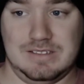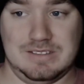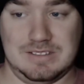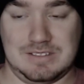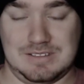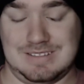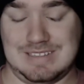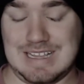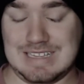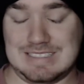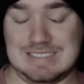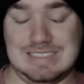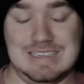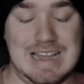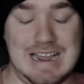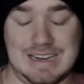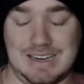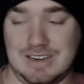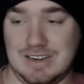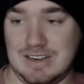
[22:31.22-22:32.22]
That's
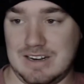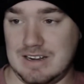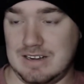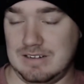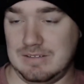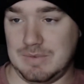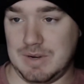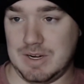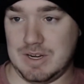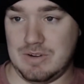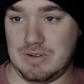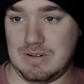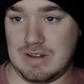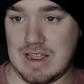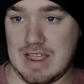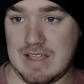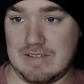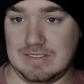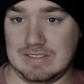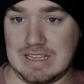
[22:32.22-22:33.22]
not good when you
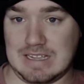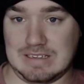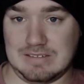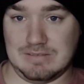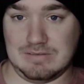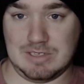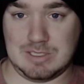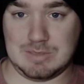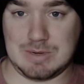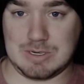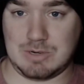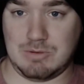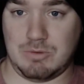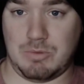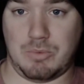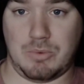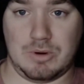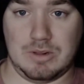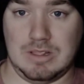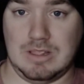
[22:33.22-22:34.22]
have, especially
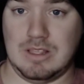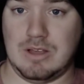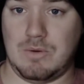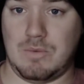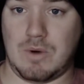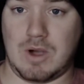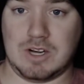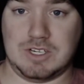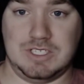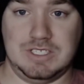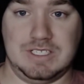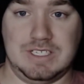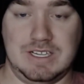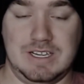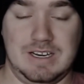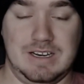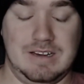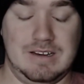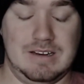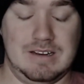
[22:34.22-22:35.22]
with Worley Lowe,
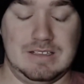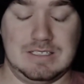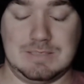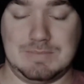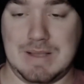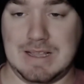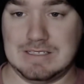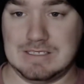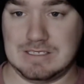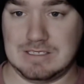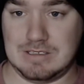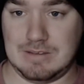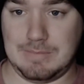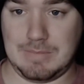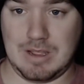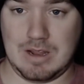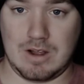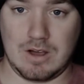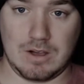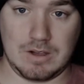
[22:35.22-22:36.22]
Washington, Spence,
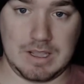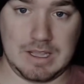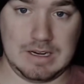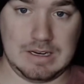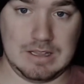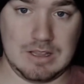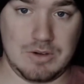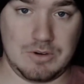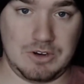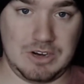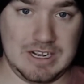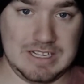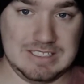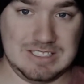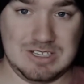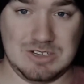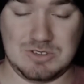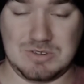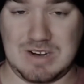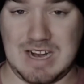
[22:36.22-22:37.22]
them all getting low
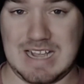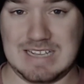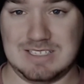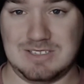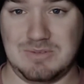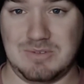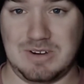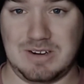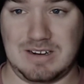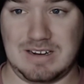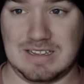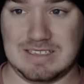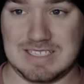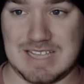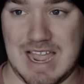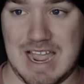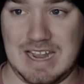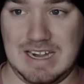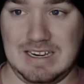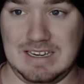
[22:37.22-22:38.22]
grades. Those were guys who were
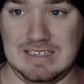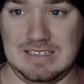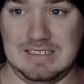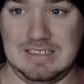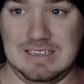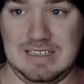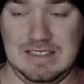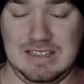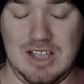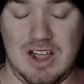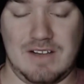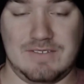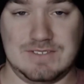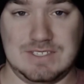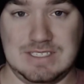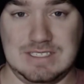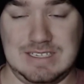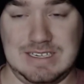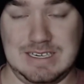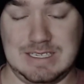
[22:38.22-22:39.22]
signed in the
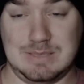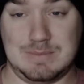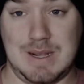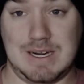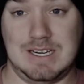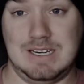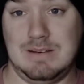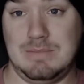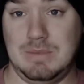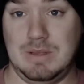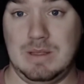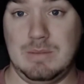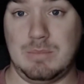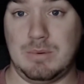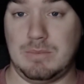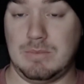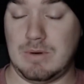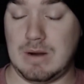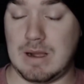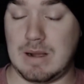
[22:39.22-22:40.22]
offseason and expected to be
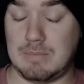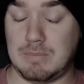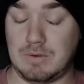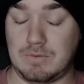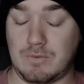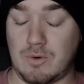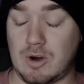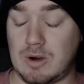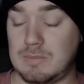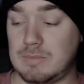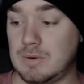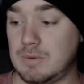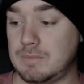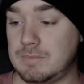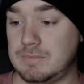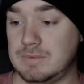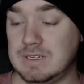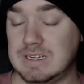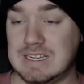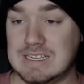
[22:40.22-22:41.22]
perform
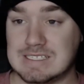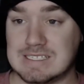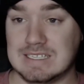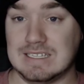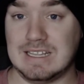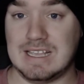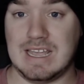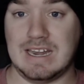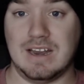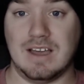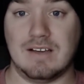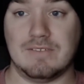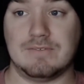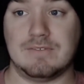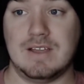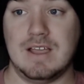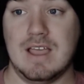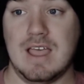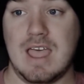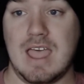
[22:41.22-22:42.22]
decently
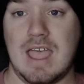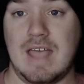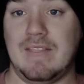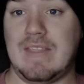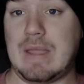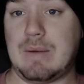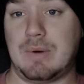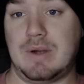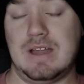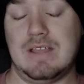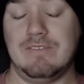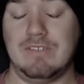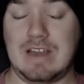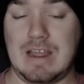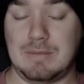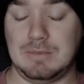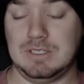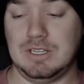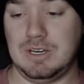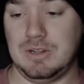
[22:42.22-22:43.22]
enough, and they weren't even
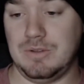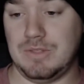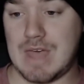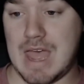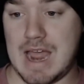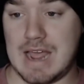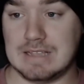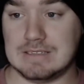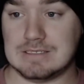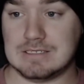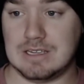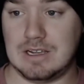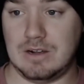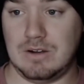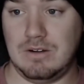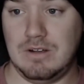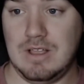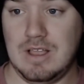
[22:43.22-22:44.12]
able to do that. So